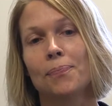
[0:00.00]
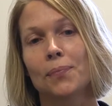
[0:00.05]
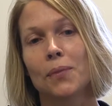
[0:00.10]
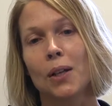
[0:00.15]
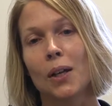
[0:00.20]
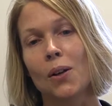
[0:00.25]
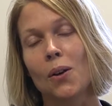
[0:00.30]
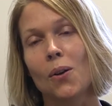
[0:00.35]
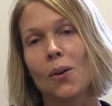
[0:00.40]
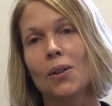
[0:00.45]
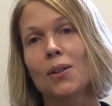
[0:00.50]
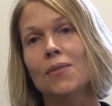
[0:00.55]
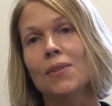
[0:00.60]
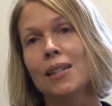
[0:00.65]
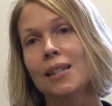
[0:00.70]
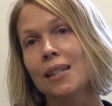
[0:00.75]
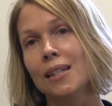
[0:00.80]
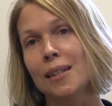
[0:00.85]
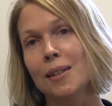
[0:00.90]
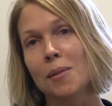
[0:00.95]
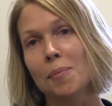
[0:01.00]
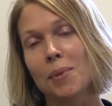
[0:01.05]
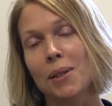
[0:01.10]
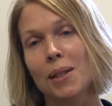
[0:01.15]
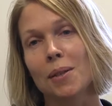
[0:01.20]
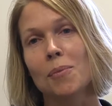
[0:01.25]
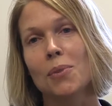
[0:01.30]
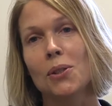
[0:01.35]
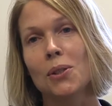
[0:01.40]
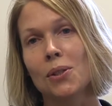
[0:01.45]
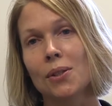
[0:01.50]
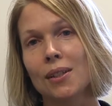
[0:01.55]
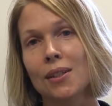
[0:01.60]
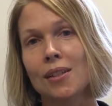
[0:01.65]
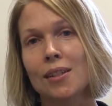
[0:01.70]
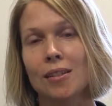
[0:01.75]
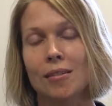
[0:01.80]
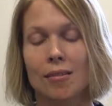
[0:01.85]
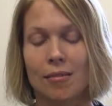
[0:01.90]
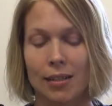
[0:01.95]
Like all of the ESPM
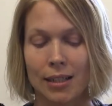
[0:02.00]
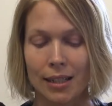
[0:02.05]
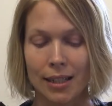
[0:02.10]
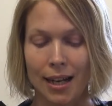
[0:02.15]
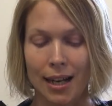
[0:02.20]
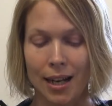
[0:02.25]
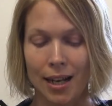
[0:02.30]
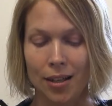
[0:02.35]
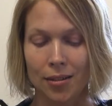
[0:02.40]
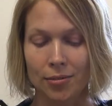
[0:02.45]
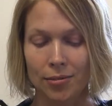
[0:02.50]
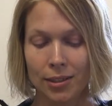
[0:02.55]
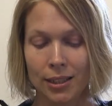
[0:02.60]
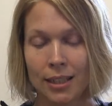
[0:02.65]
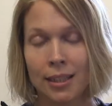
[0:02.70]
students, they're going to have